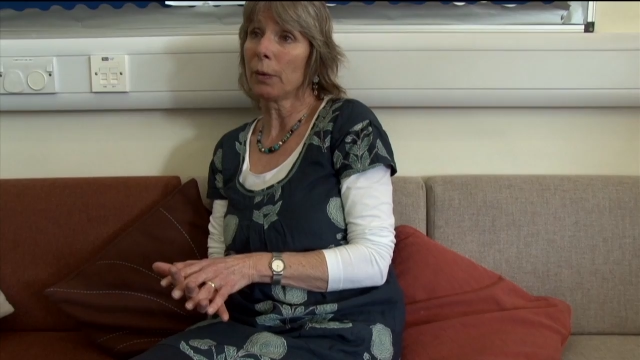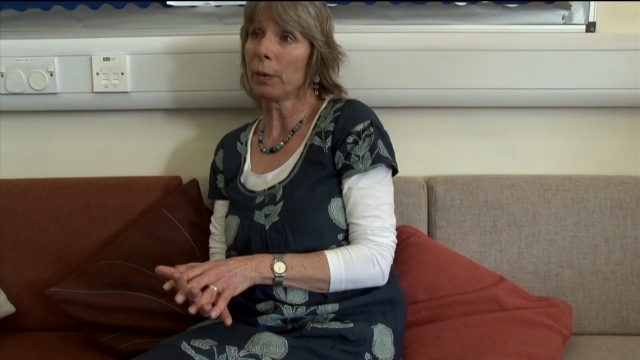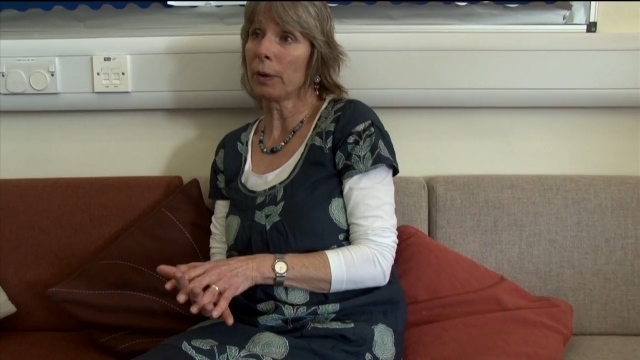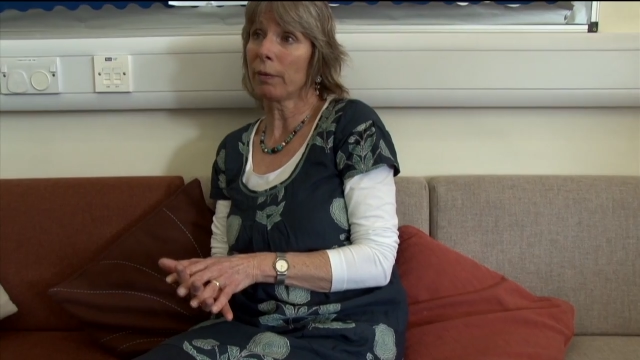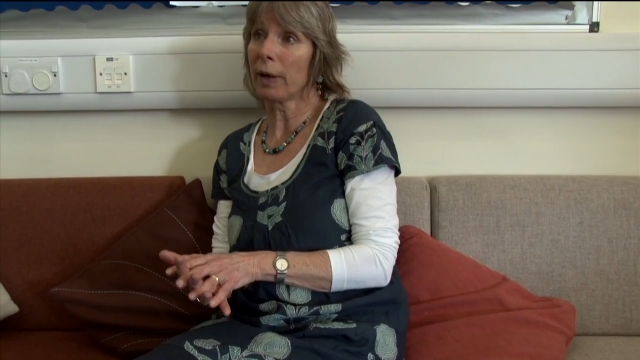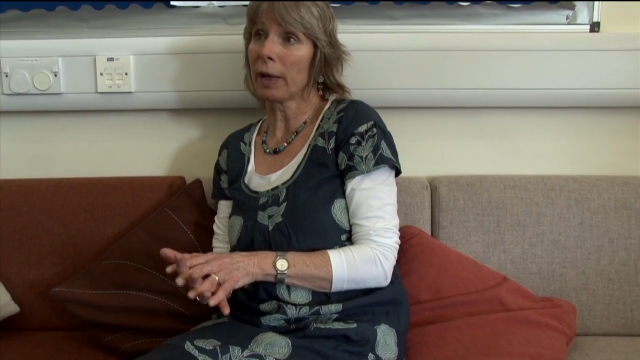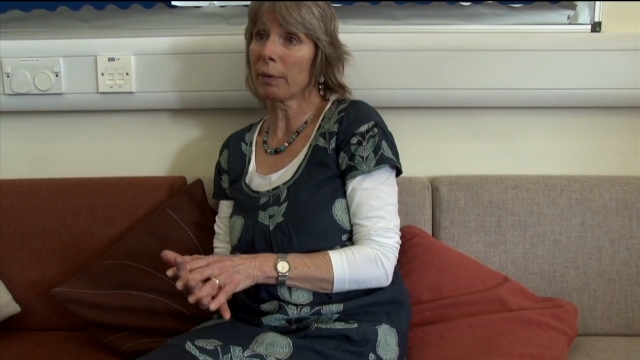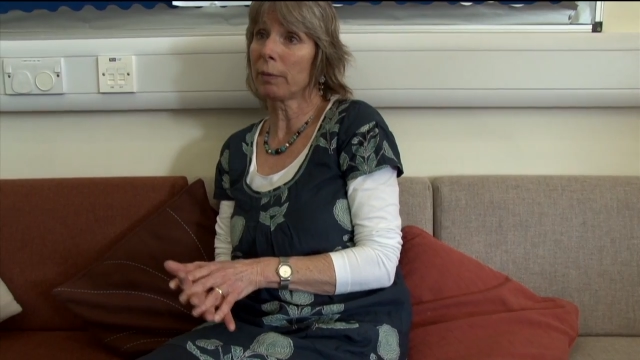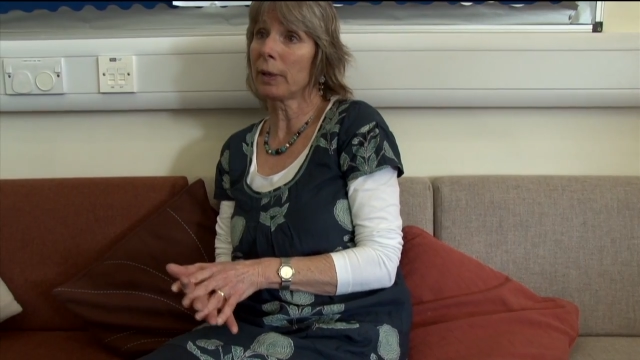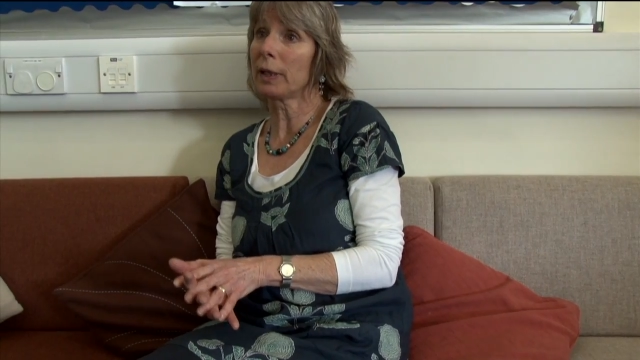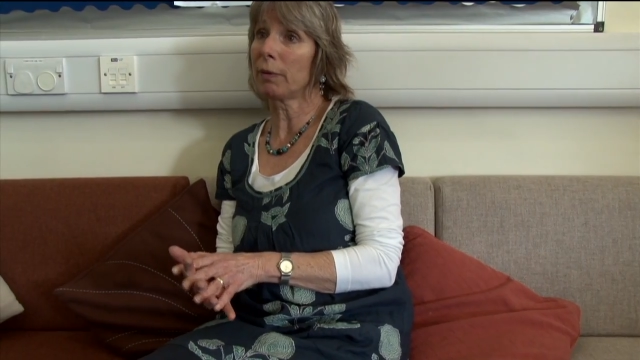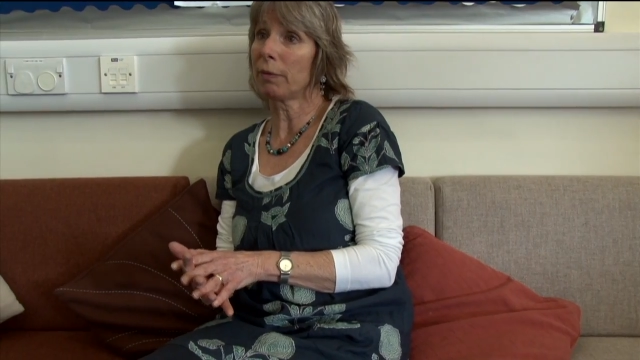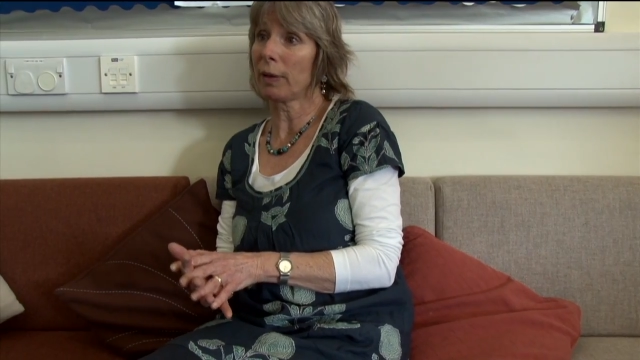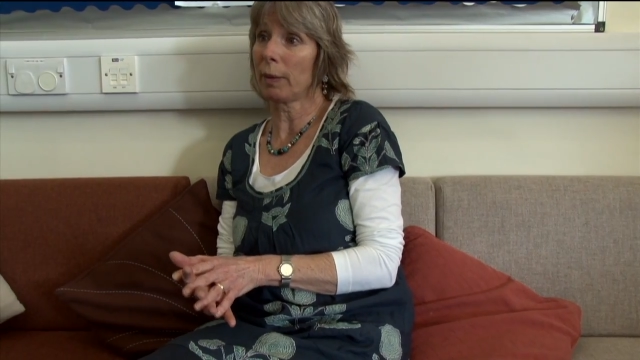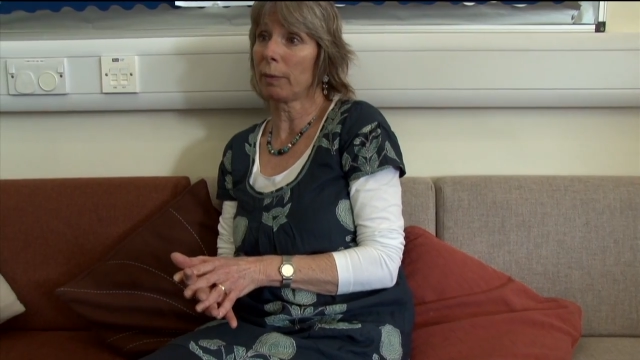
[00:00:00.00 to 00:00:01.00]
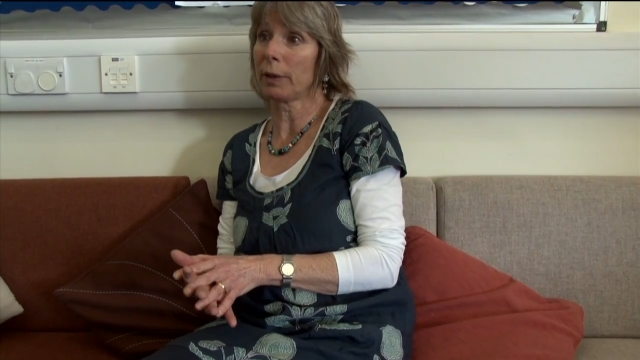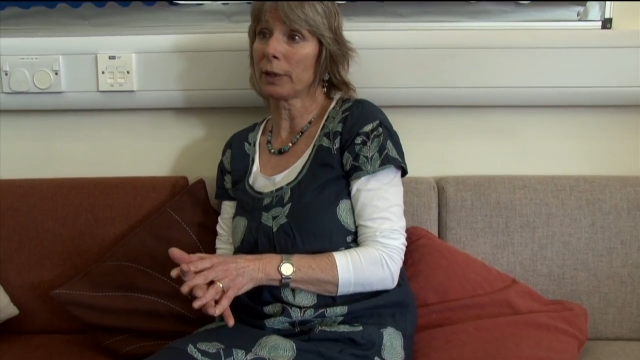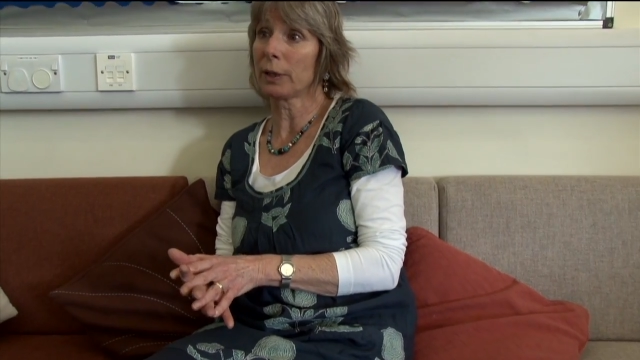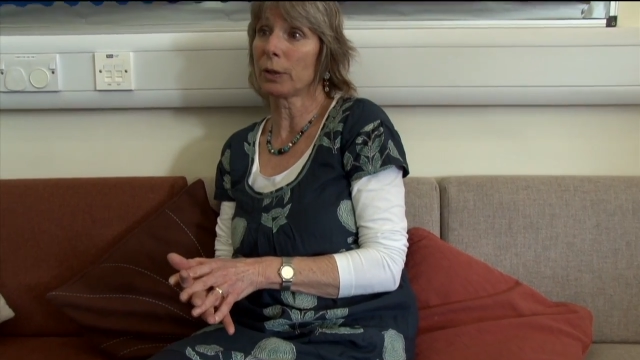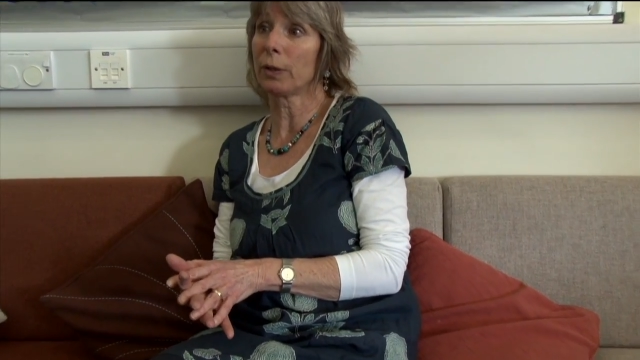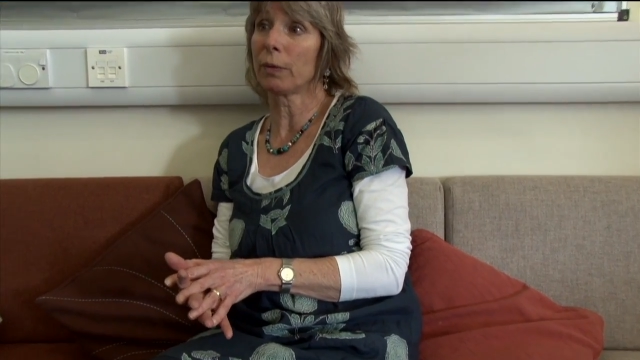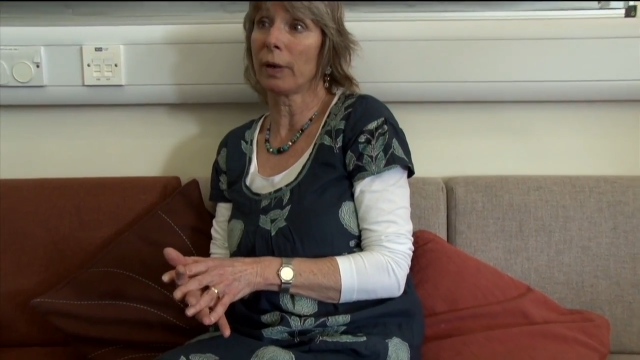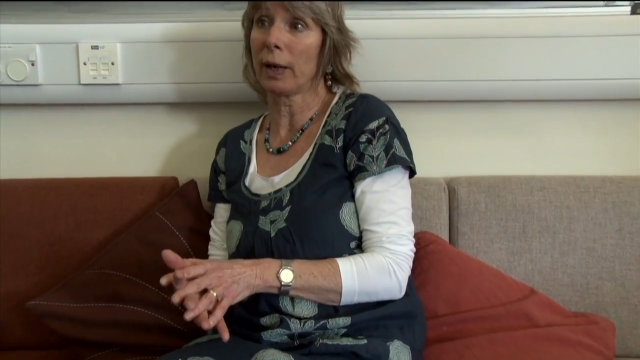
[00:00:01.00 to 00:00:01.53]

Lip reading: We've had many families who have